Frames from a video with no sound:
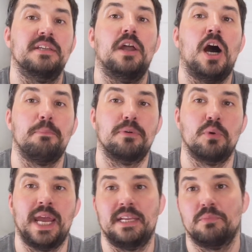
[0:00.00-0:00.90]
and
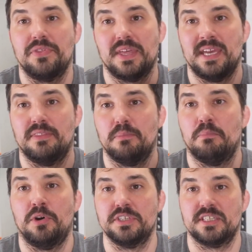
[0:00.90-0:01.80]
upgrade within the
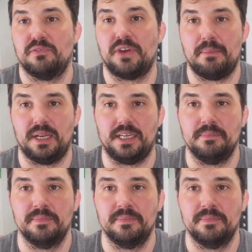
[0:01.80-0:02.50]
Monster family.